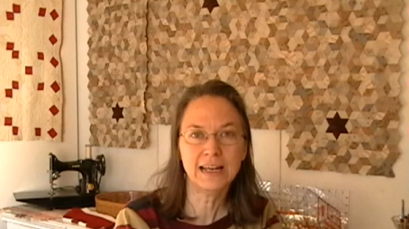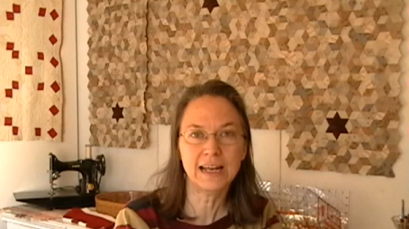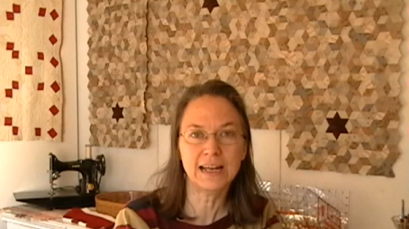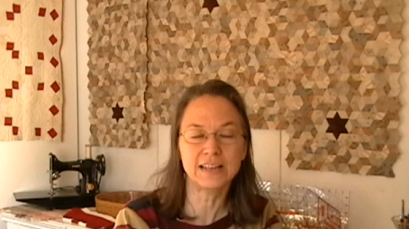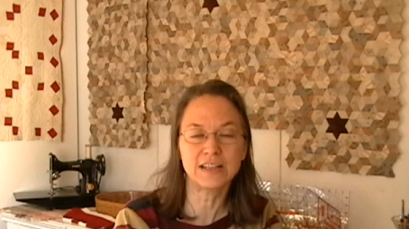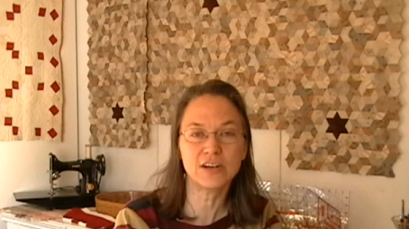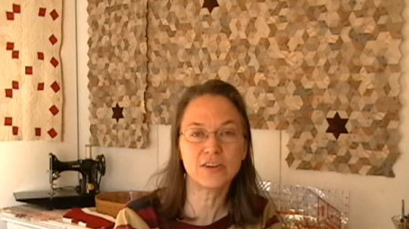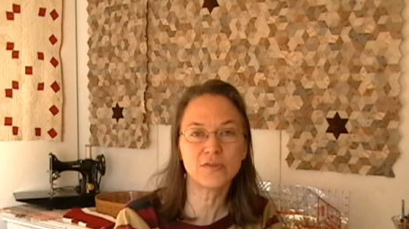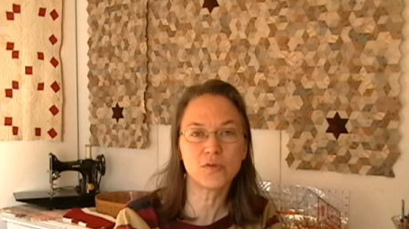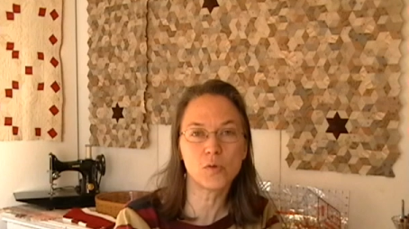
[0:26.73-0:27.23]

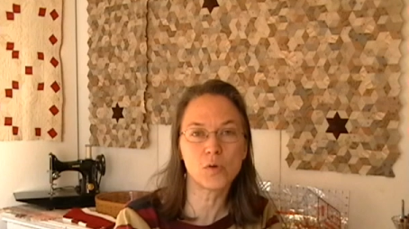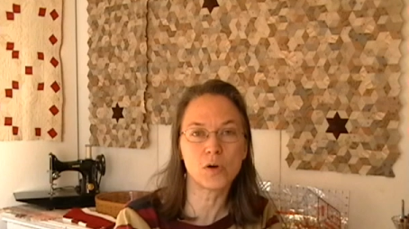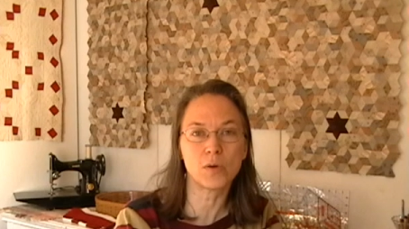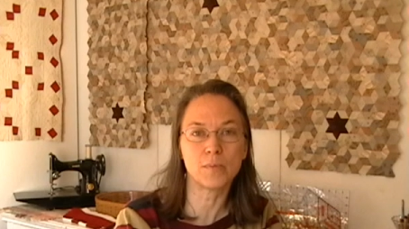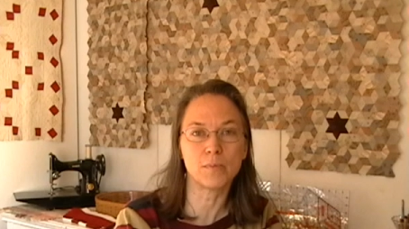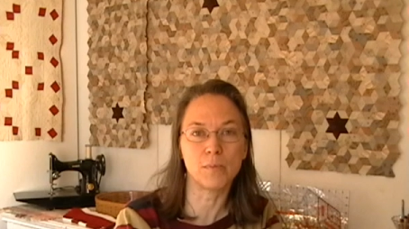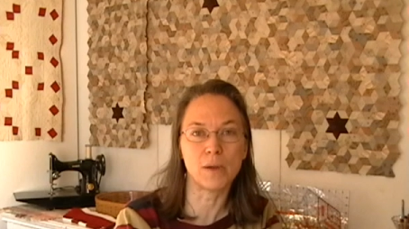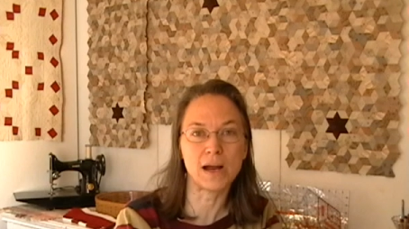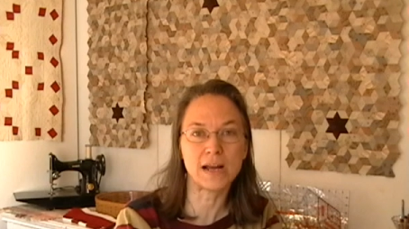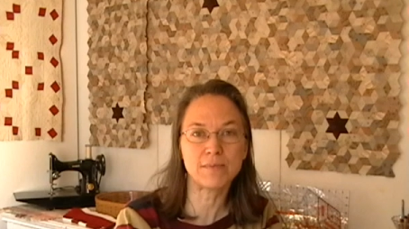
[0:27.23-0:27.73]
and
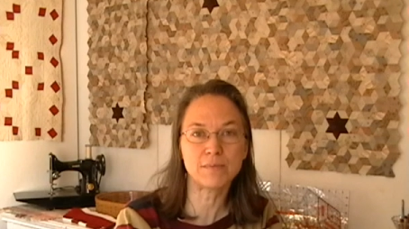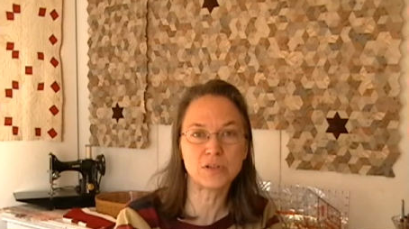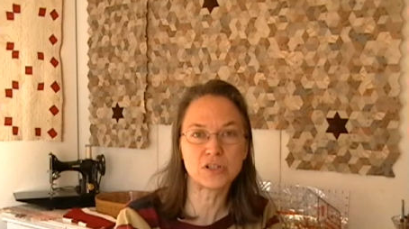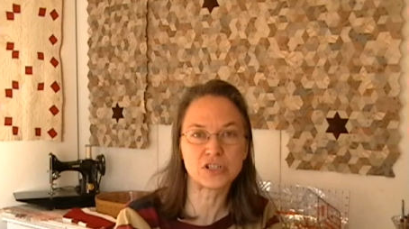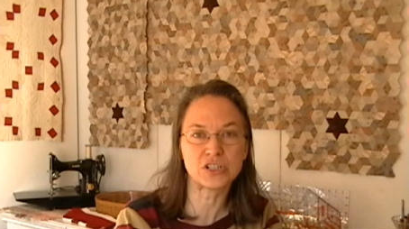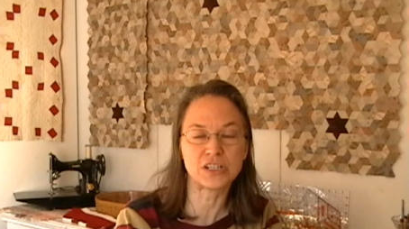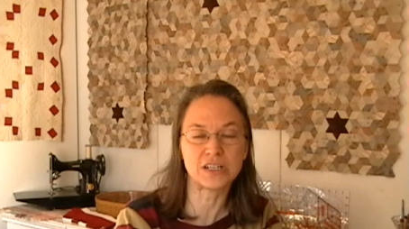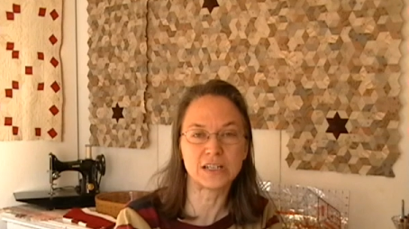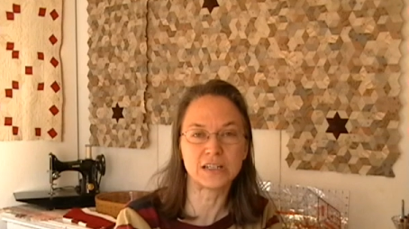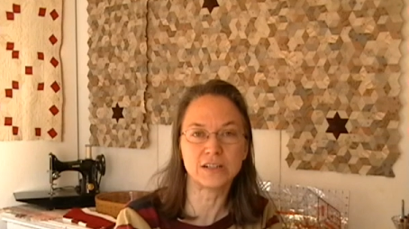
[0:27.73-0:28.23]
therefore my
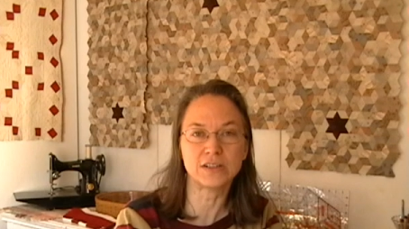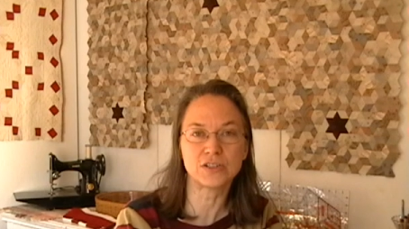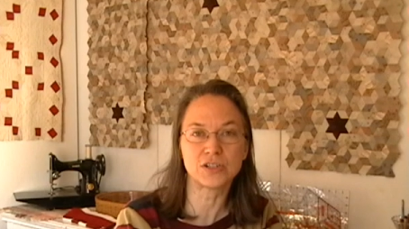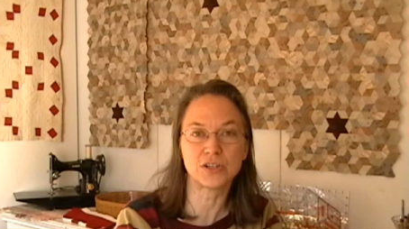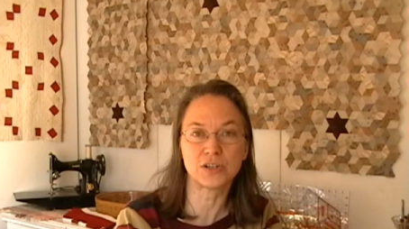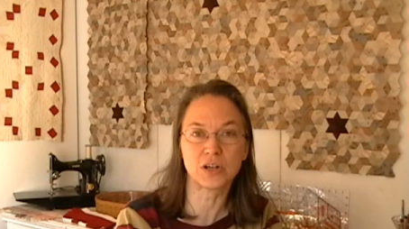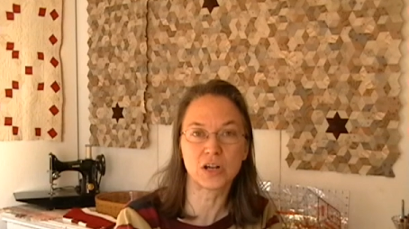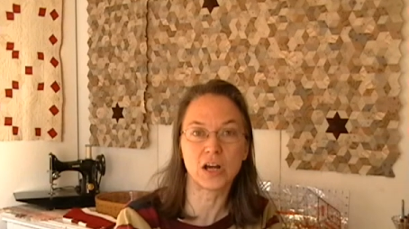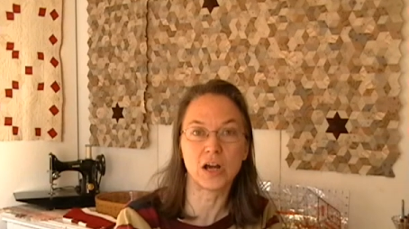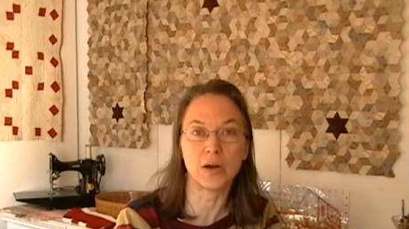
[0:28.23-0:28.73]
machine
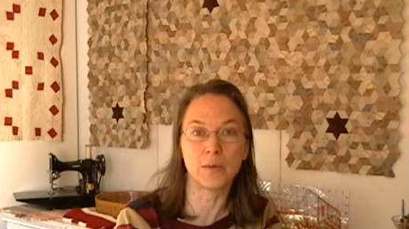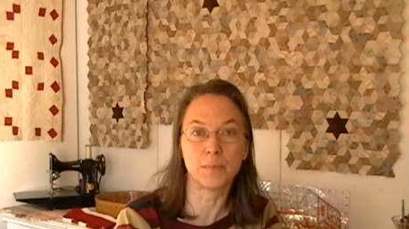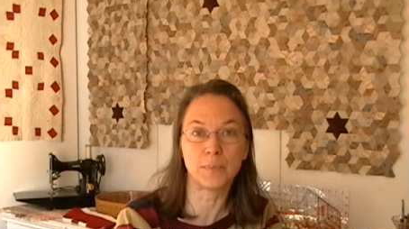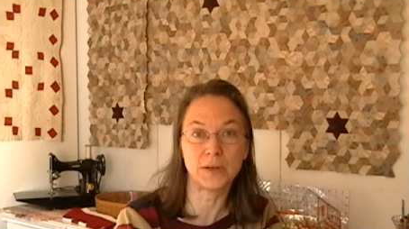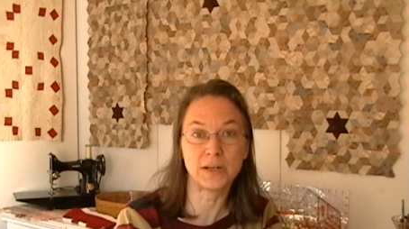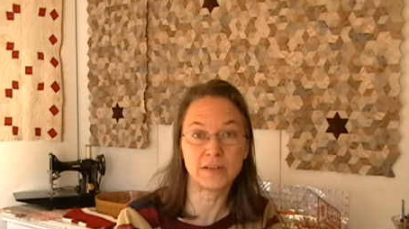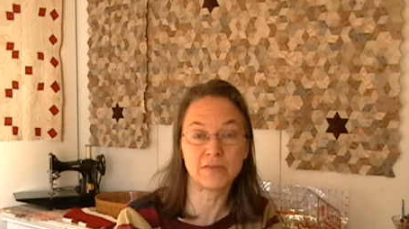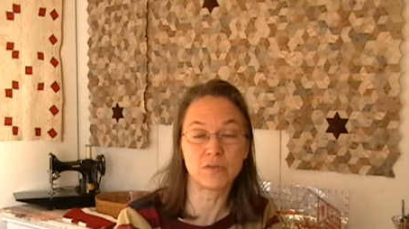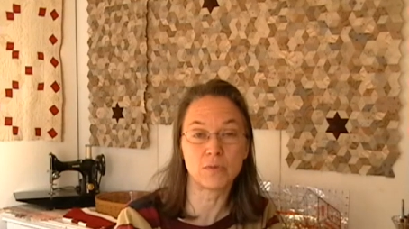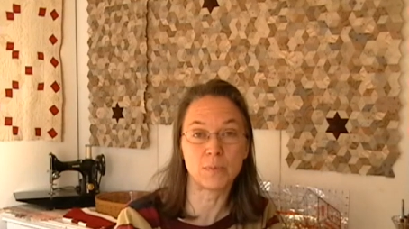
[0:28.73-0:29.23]
took a
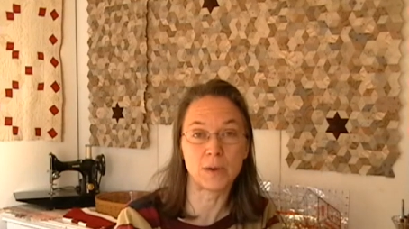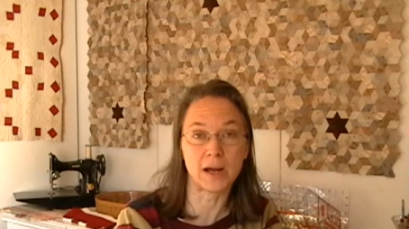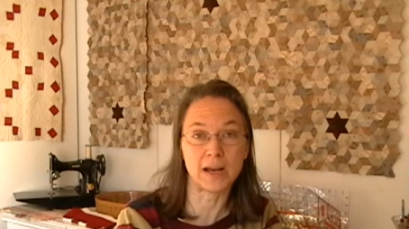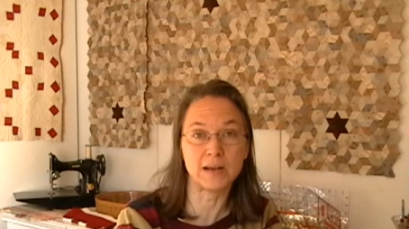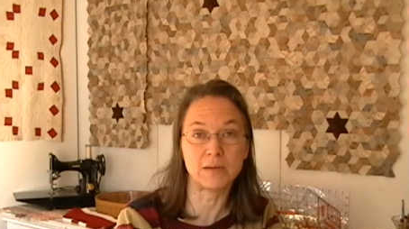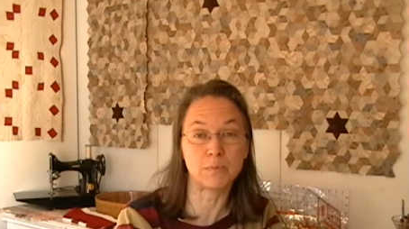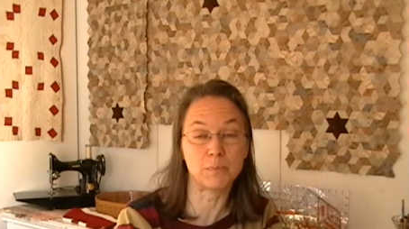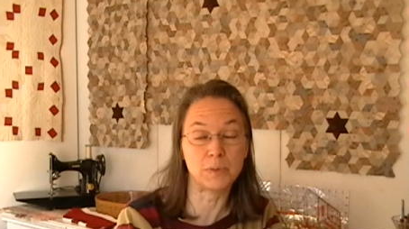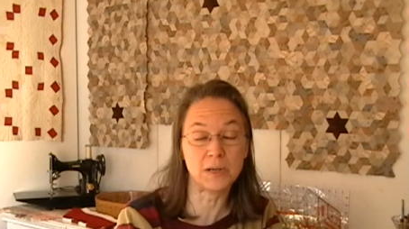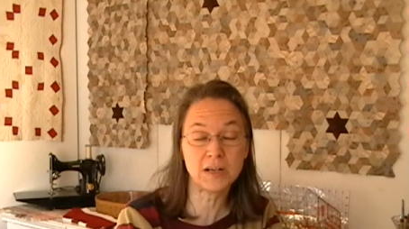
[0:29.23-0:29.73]
bit of a
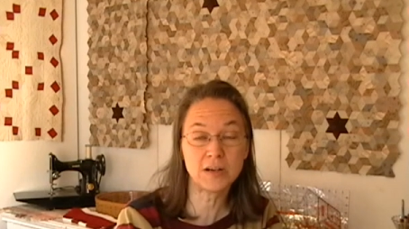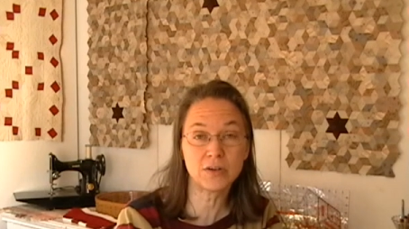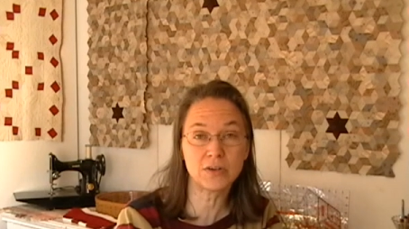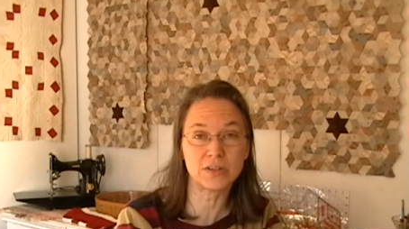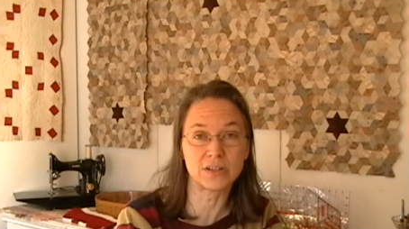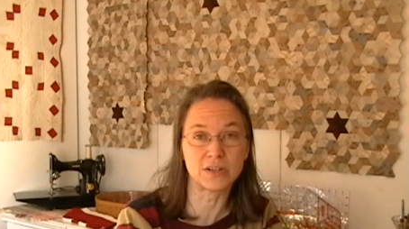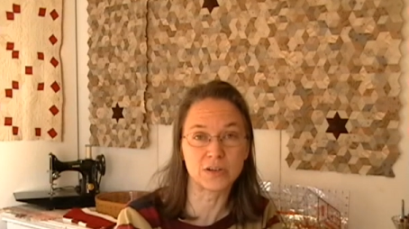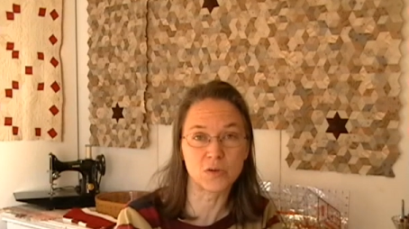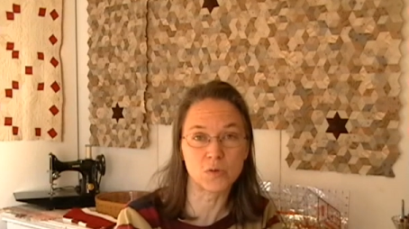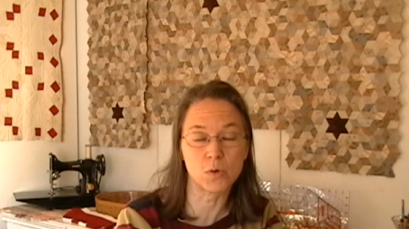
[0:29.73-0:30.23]
bite bigger
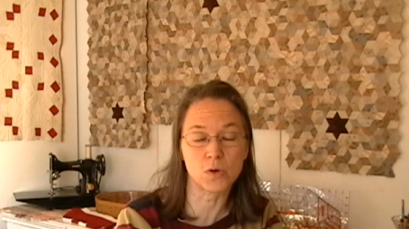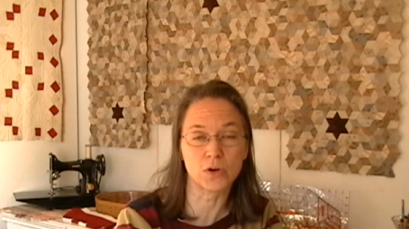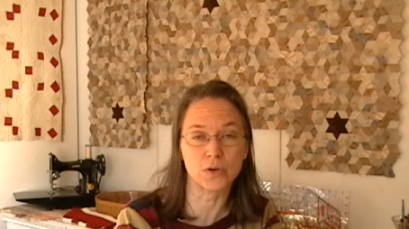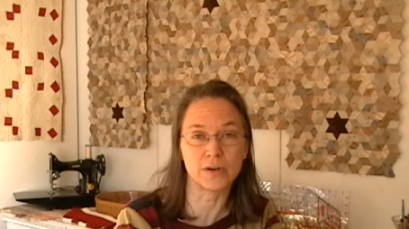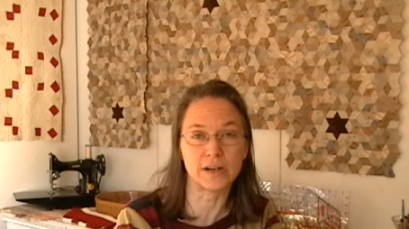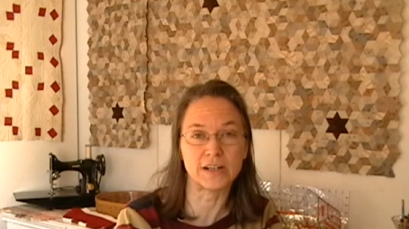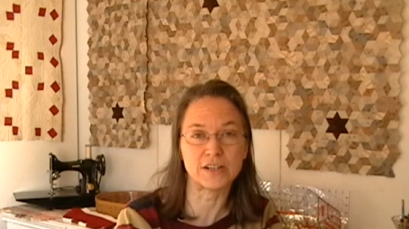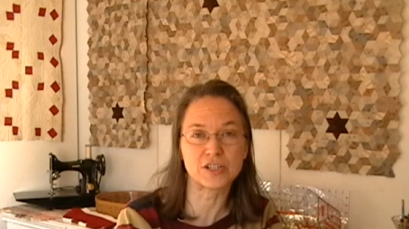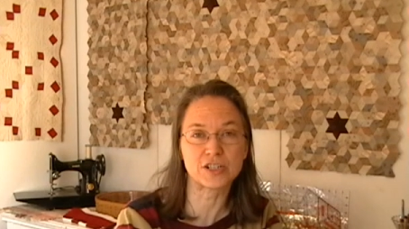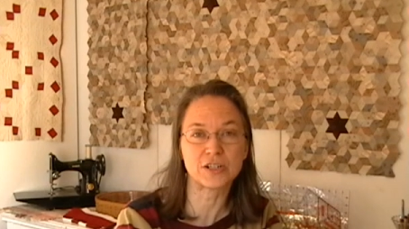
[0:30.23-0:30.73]
than a 1/4
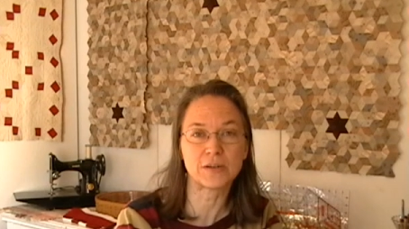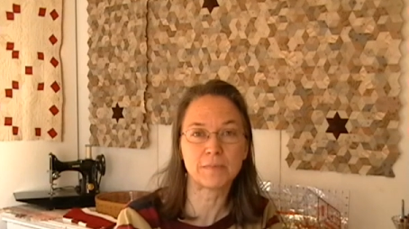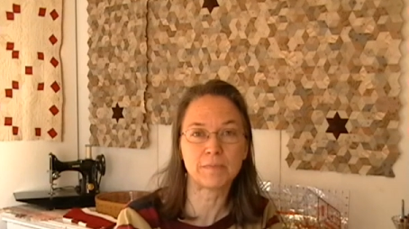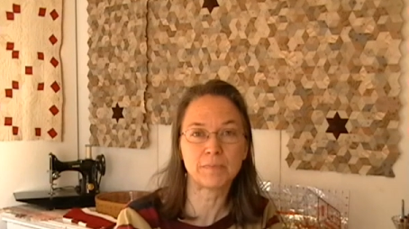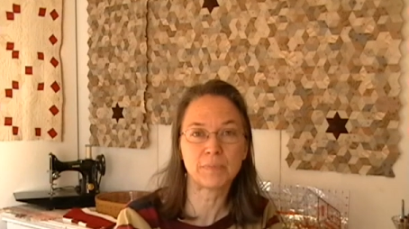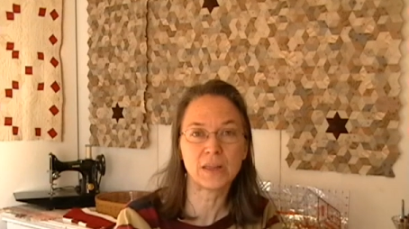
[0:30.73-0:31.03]
inch.